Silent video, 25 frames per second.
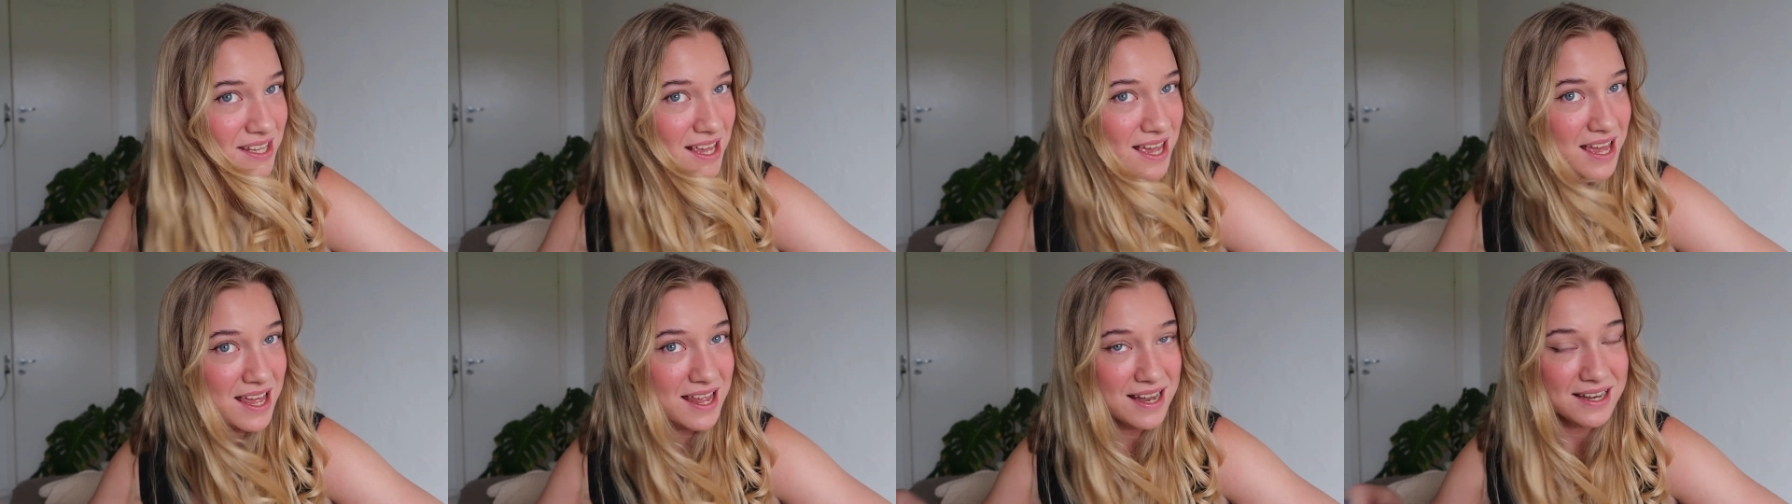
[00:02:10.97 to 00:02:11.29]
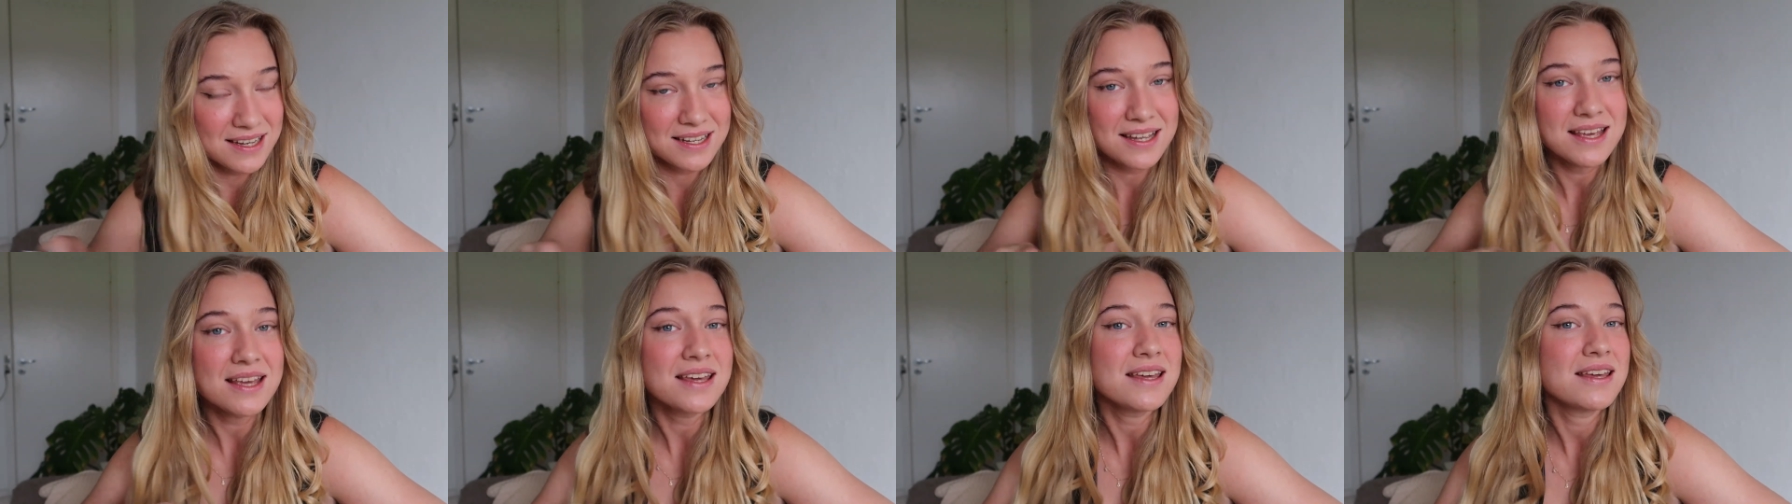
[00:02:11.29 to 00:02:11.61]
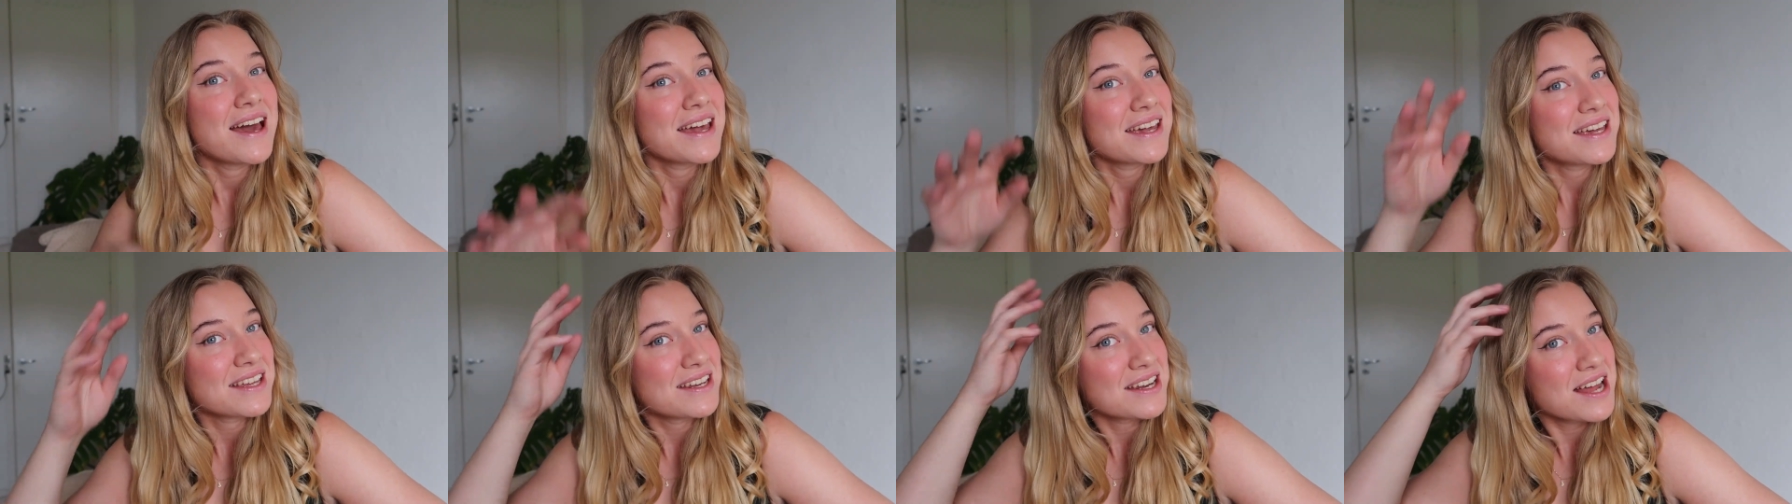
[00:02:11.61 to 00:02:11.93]
and
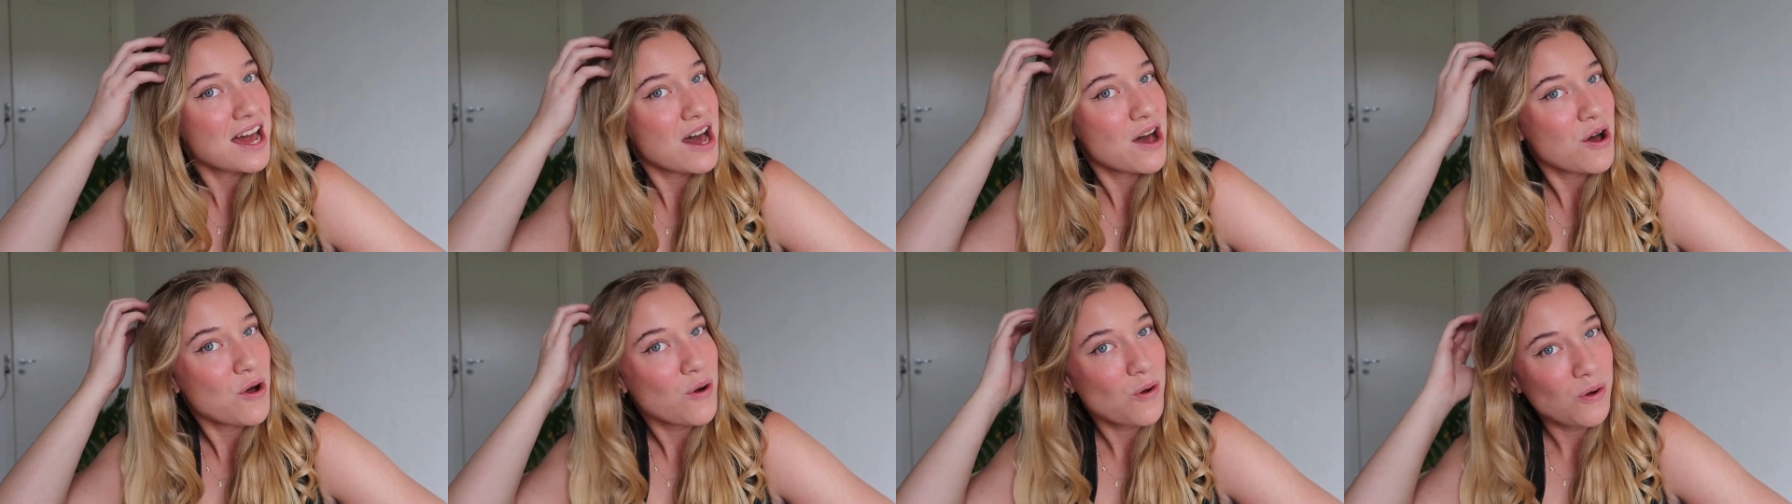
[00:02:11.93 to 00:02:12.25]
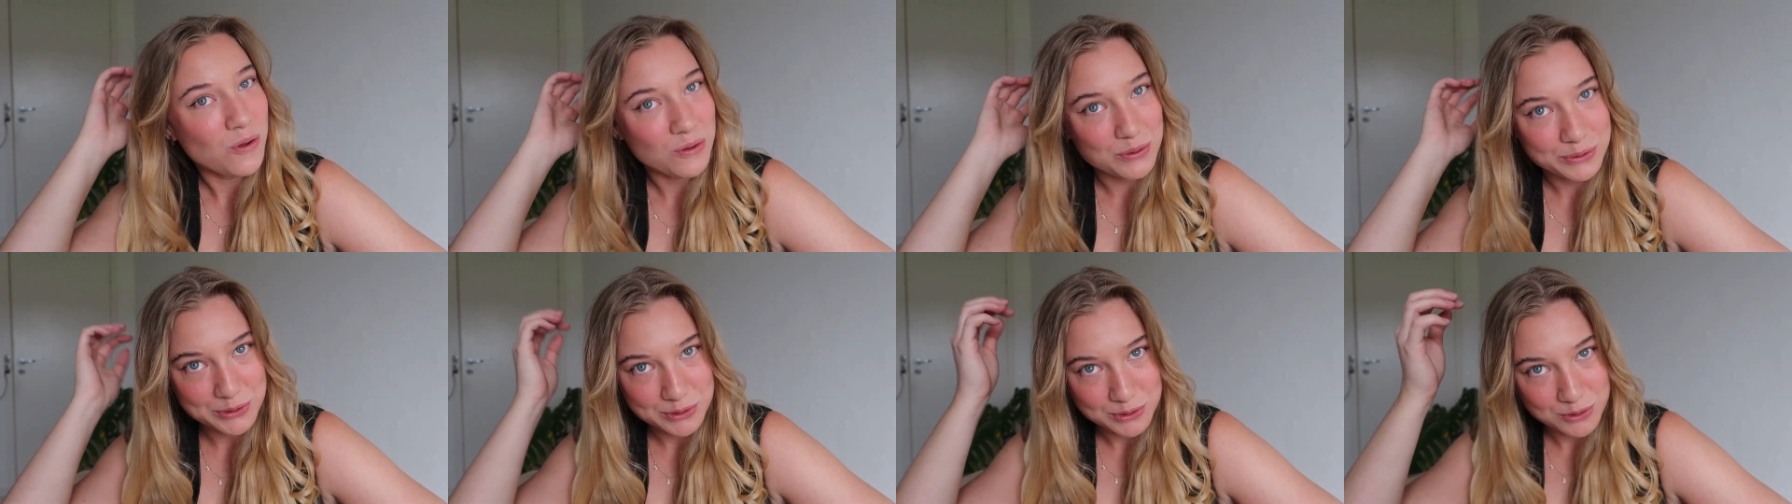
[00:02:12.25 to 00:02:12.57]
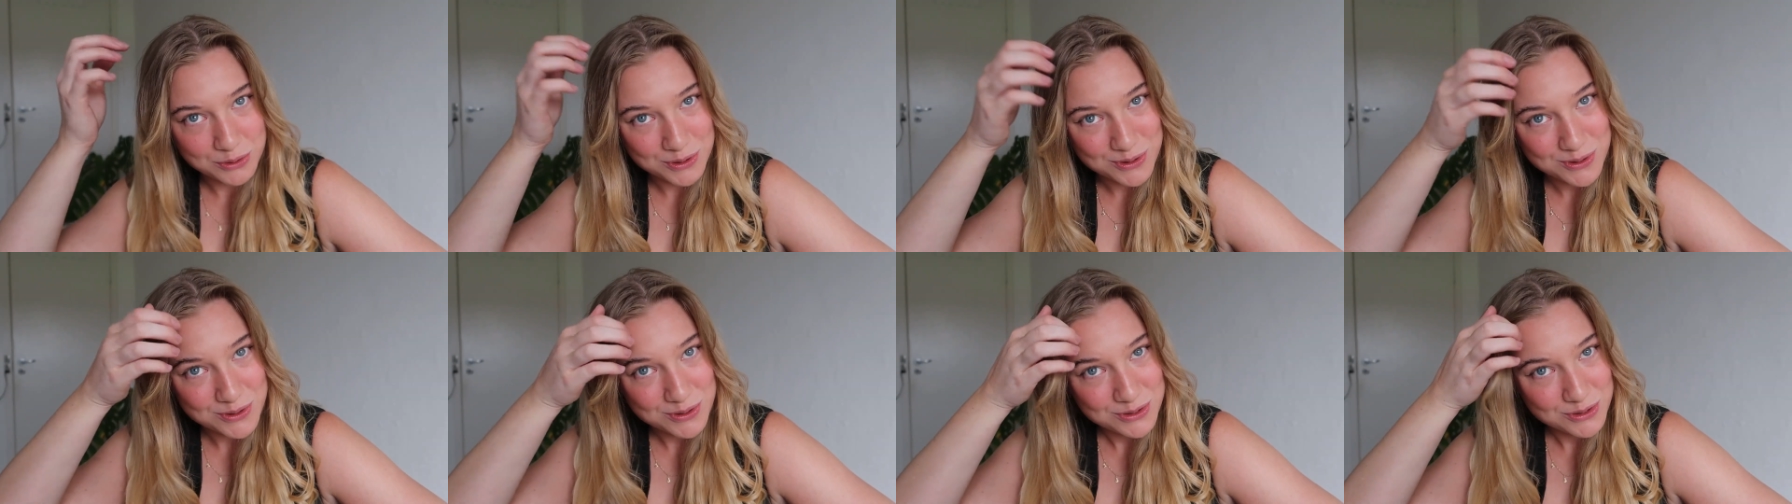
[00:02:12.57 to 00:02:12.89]
I can now
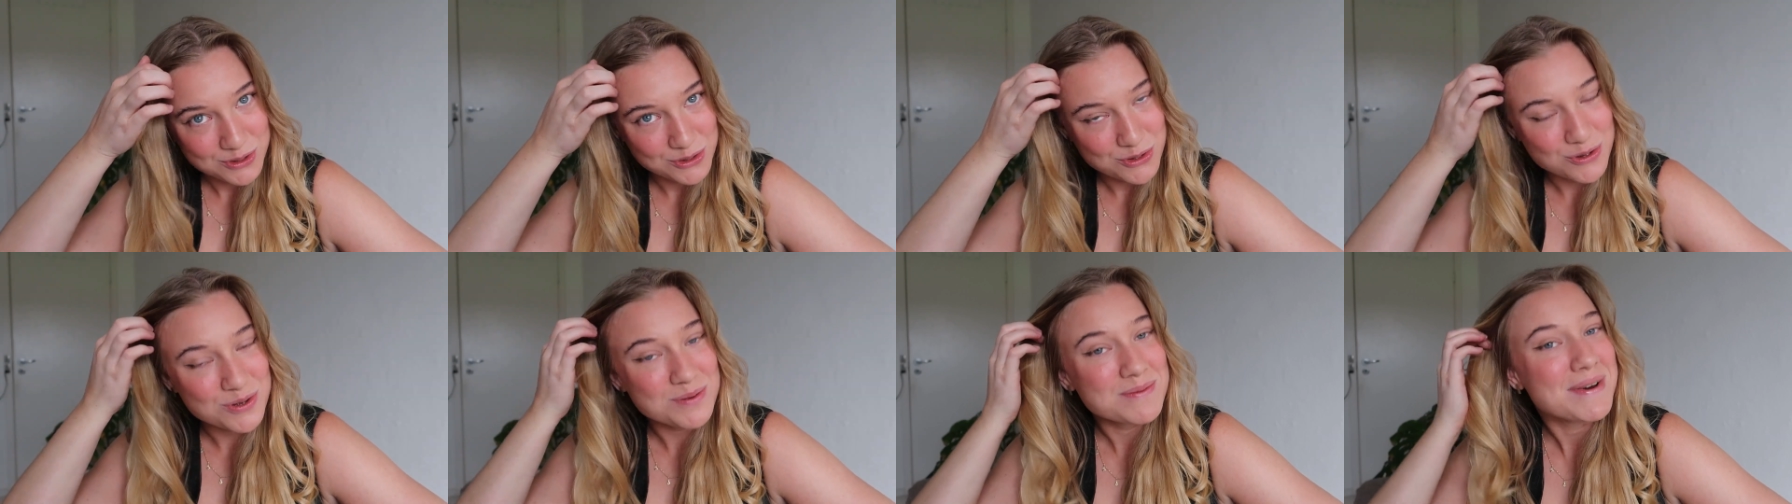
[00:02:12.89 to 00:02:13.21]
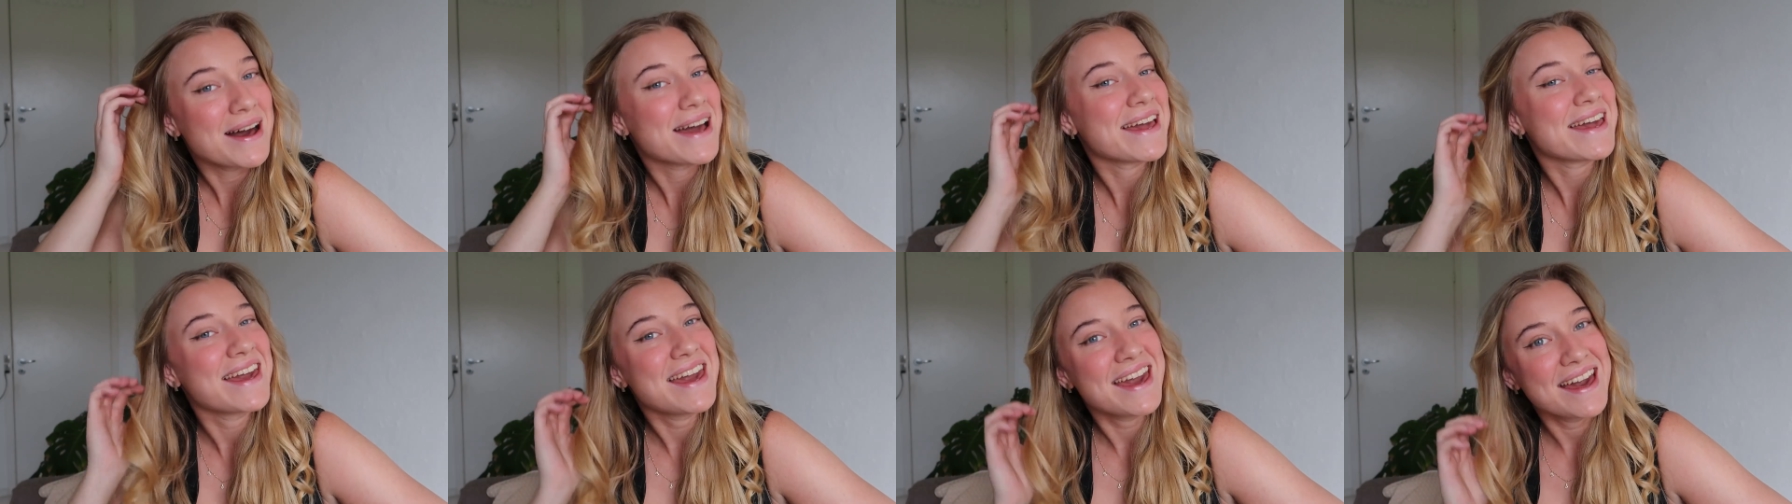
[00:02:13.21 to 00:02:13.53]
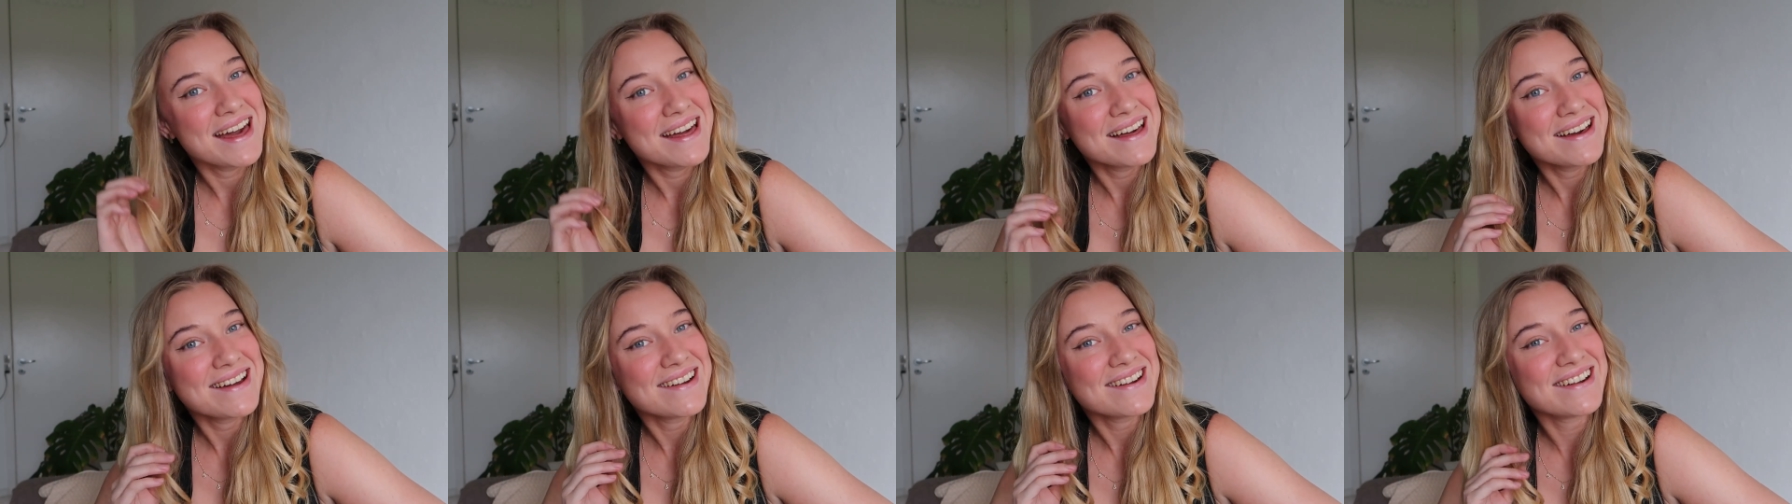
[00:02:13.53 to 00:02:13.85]
also do my
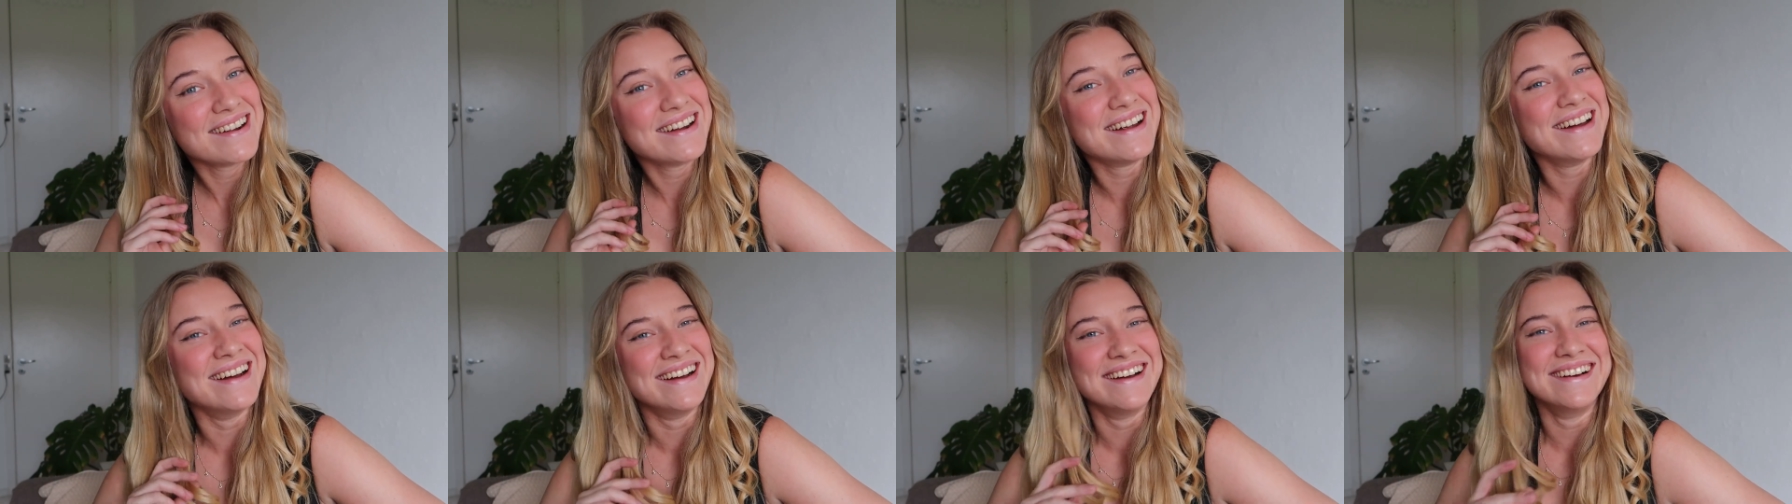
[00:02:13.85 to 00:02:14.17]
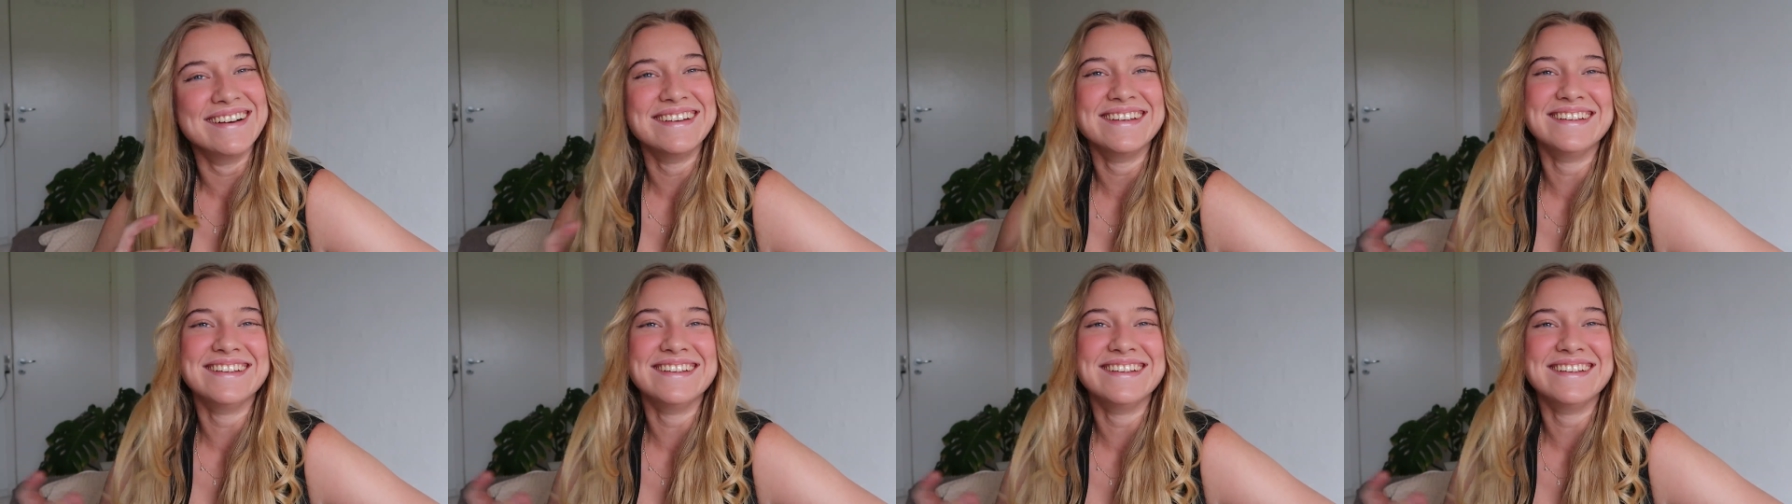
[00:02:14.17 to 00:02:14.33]
hair.